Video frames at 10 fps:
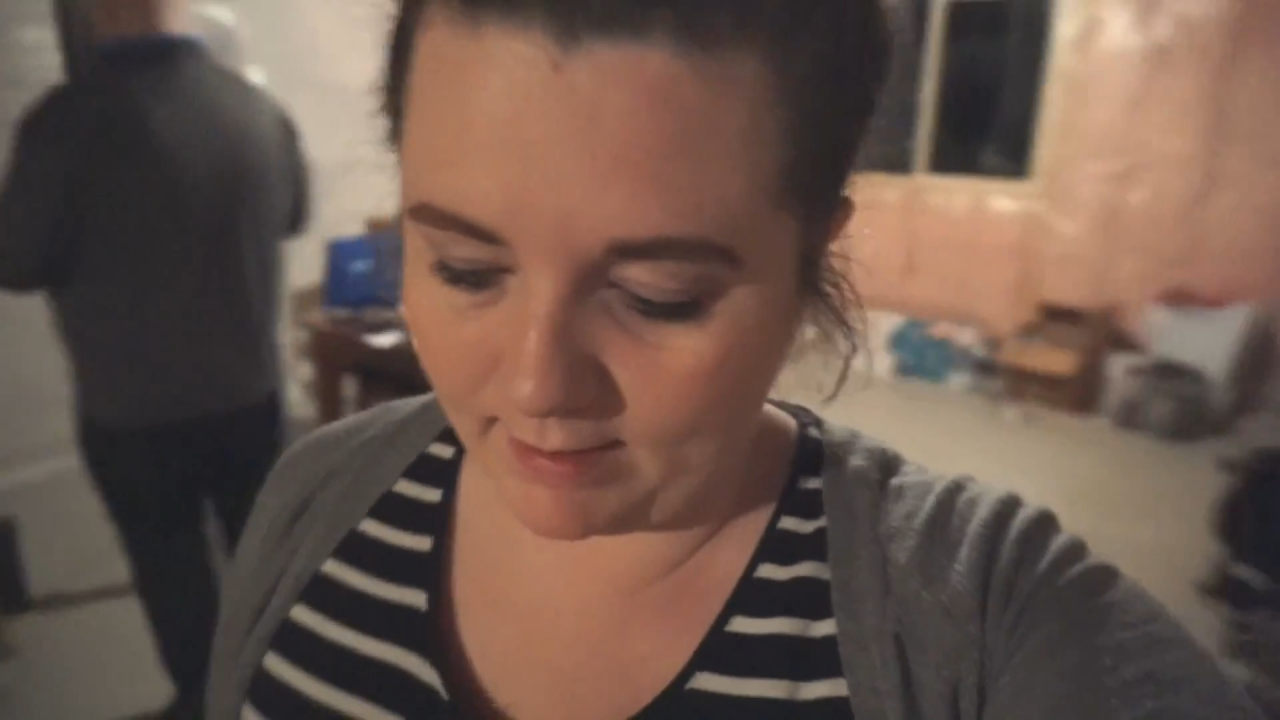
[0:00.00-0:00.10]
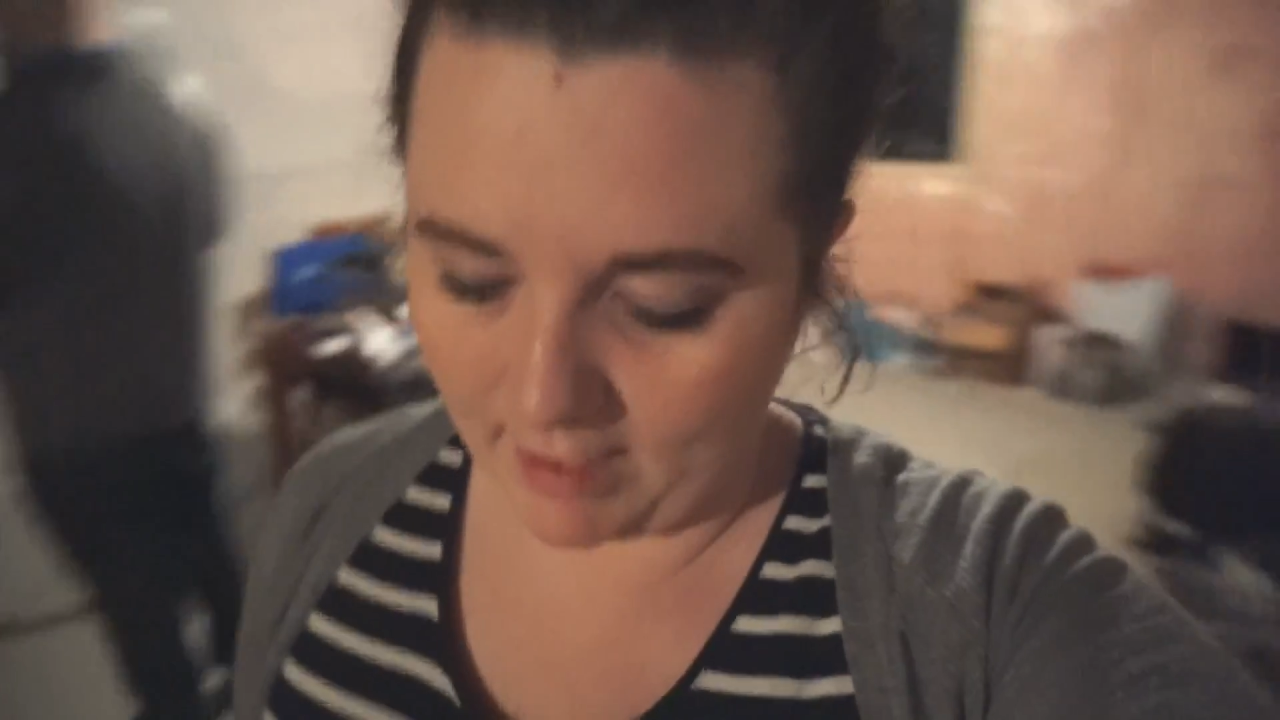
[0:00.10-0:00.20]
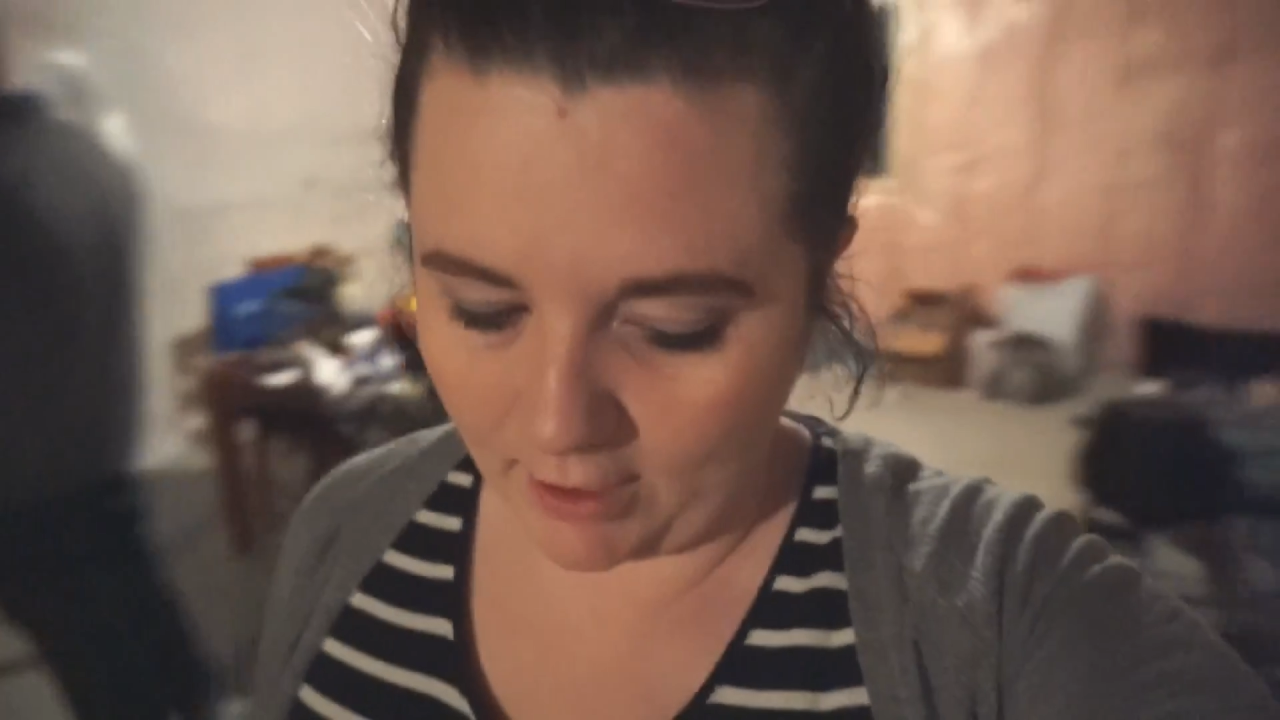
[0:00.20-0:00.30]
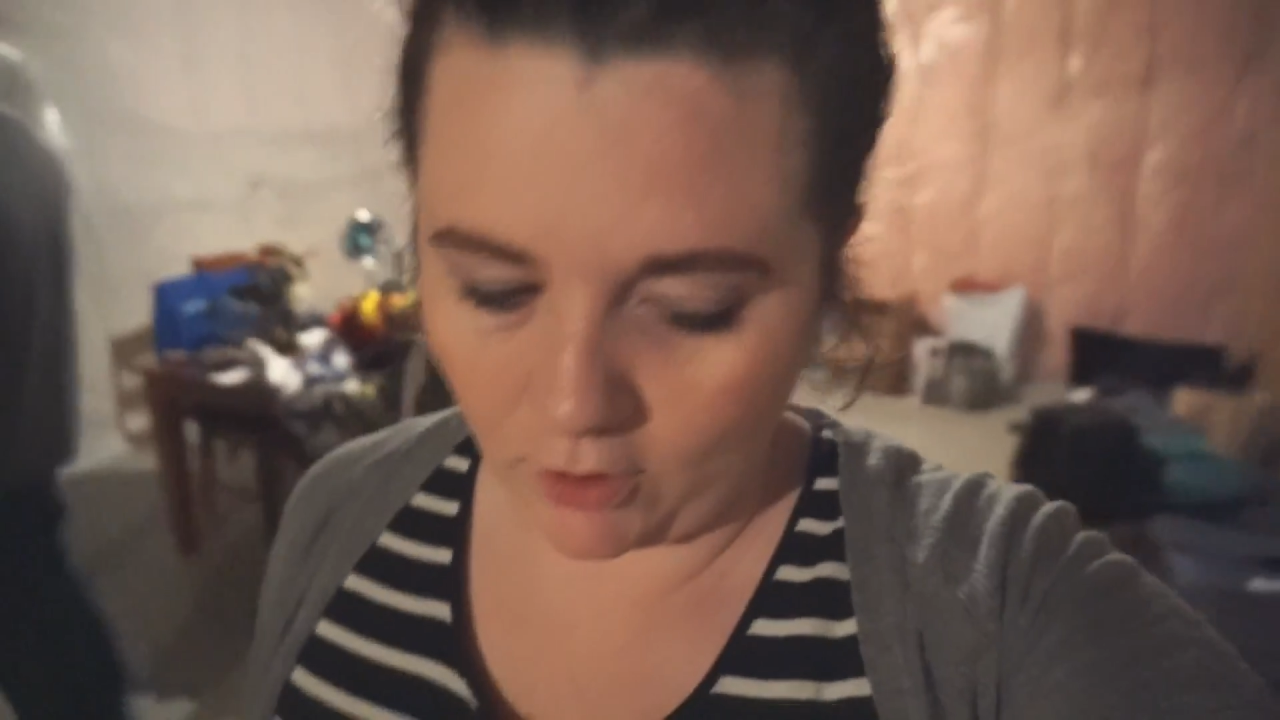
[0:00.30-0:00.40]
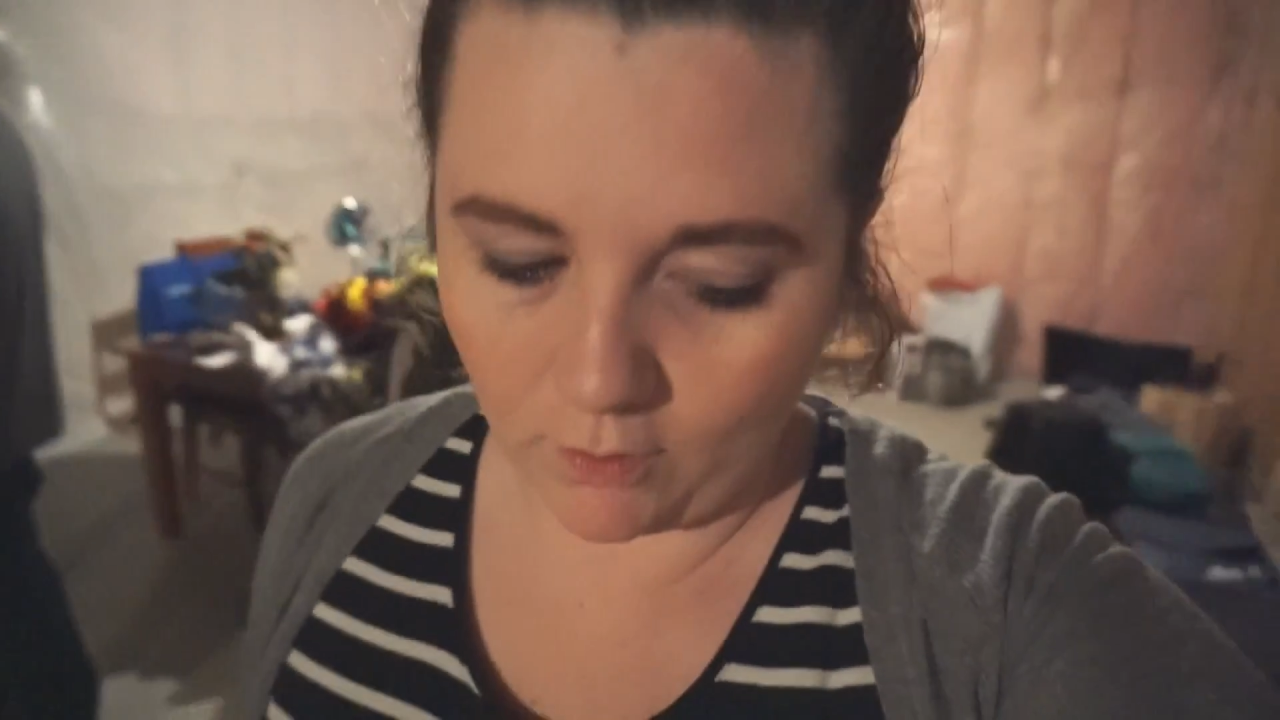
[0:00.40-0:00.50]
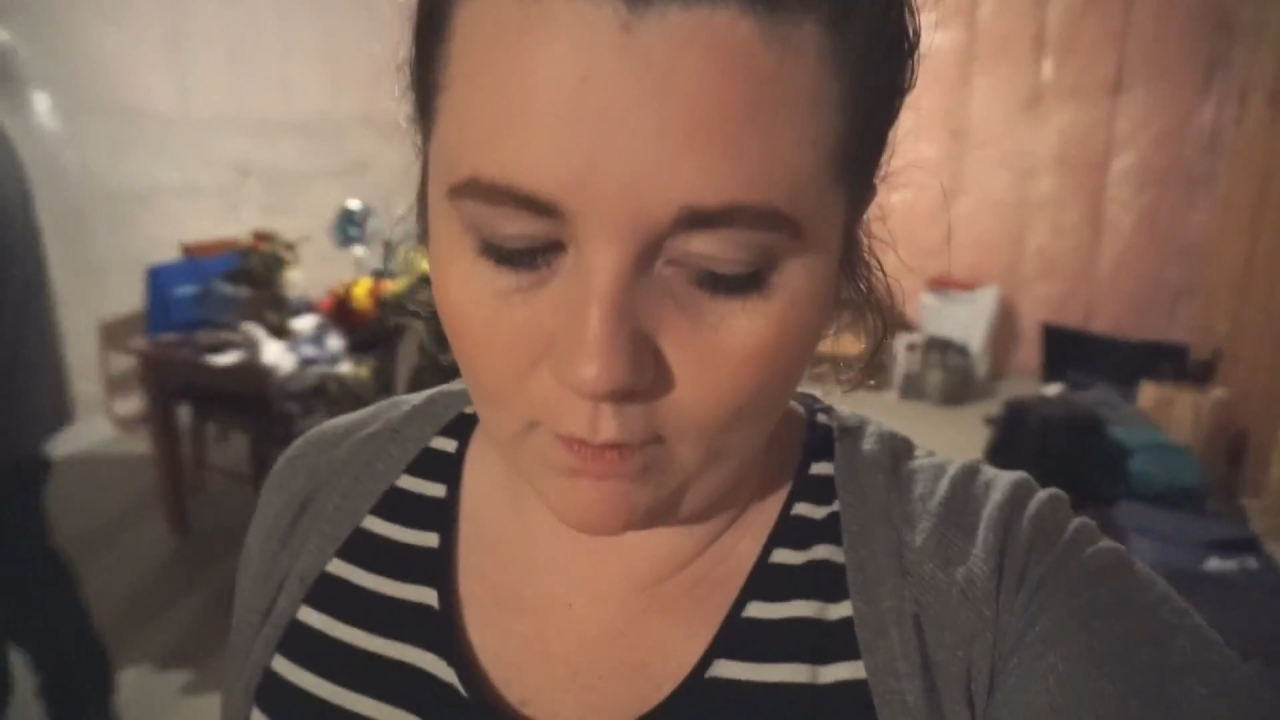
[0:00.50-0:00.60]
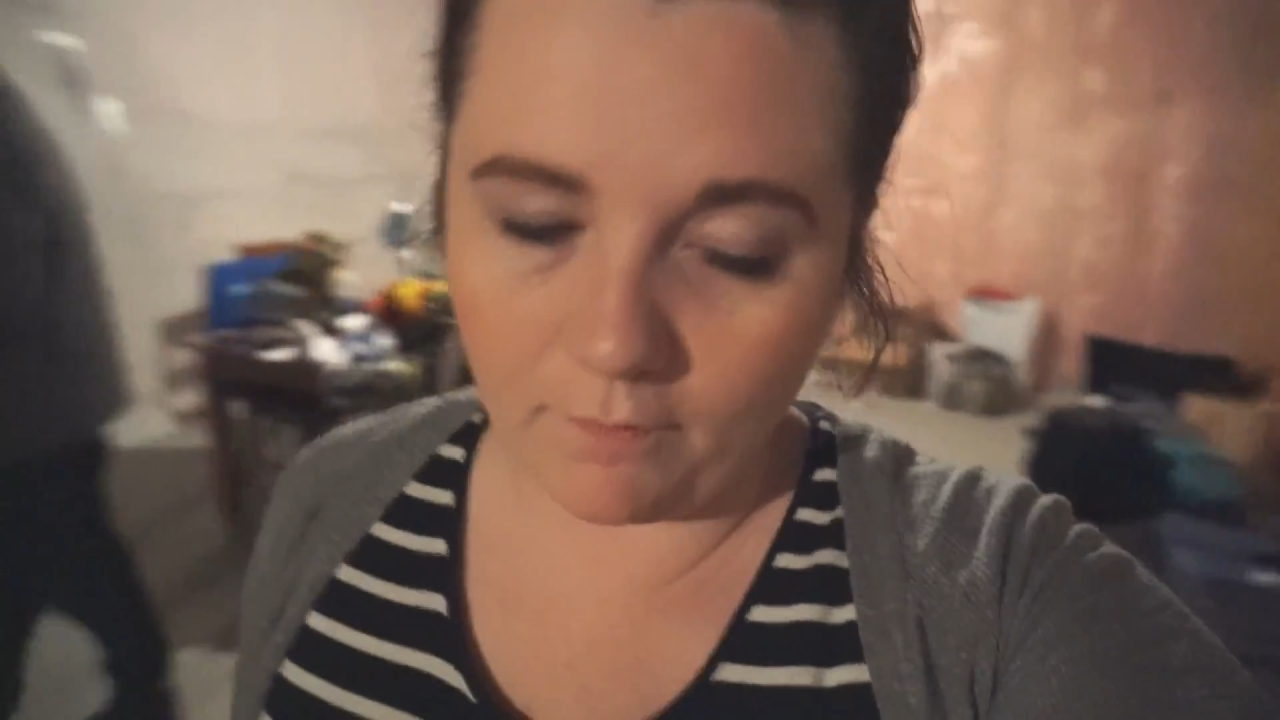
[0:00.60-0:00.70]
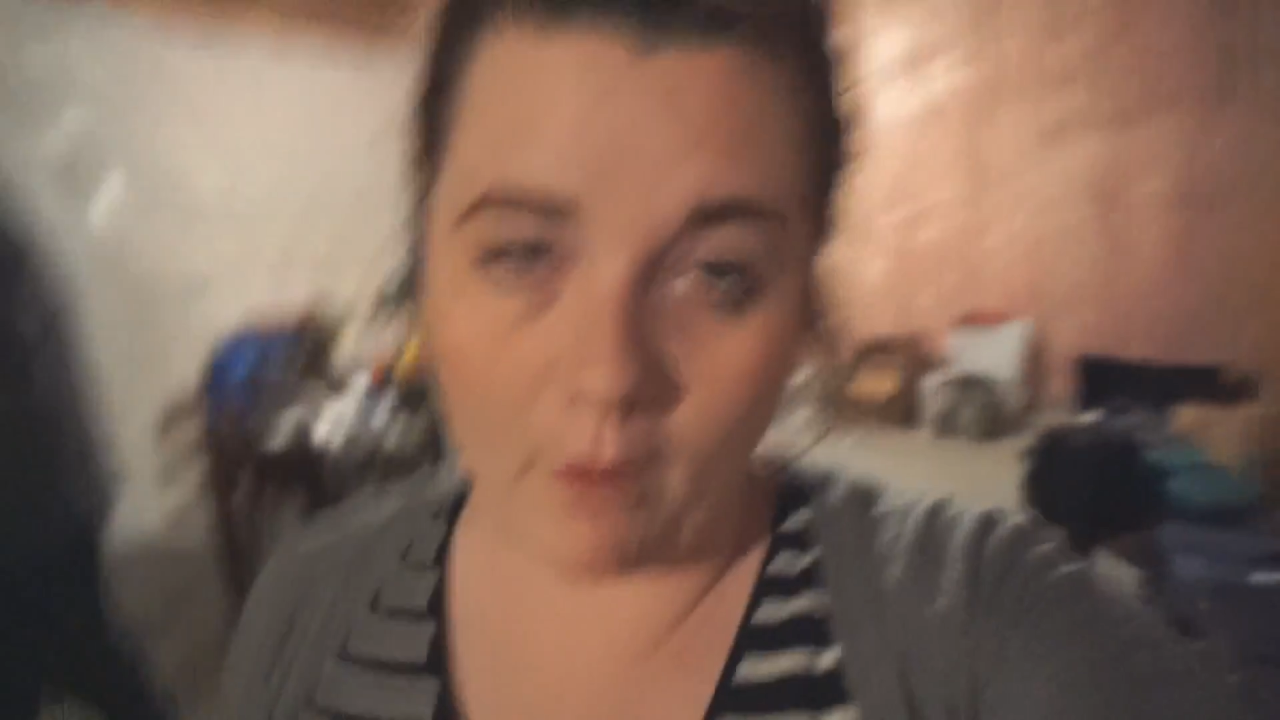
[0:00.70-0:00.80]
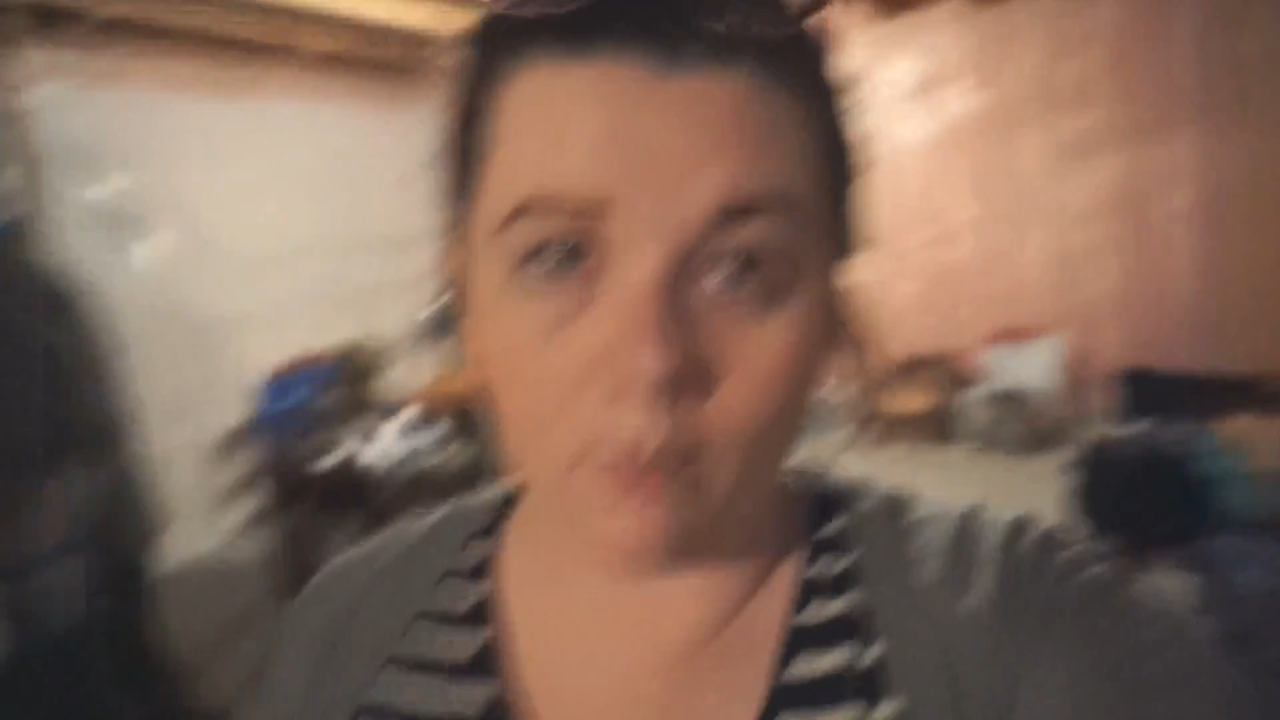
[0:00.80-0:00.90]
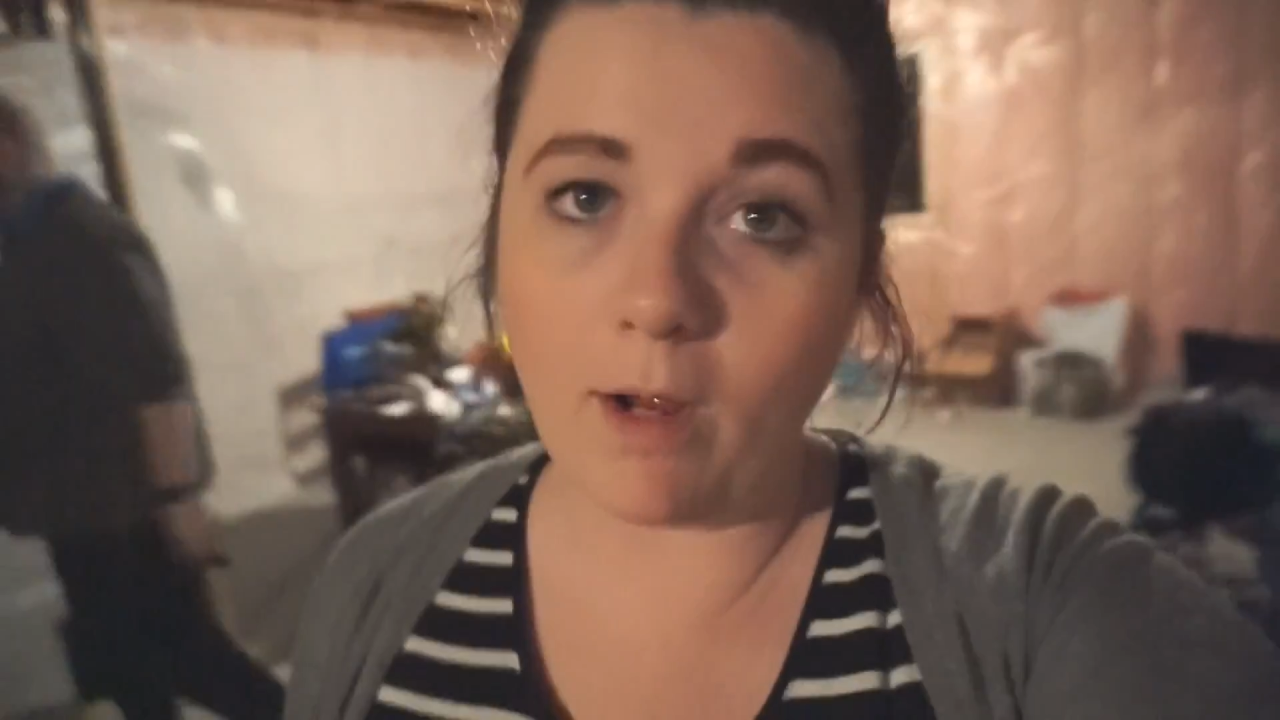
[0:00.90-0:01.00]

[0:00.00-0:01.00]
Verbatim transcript: thank you for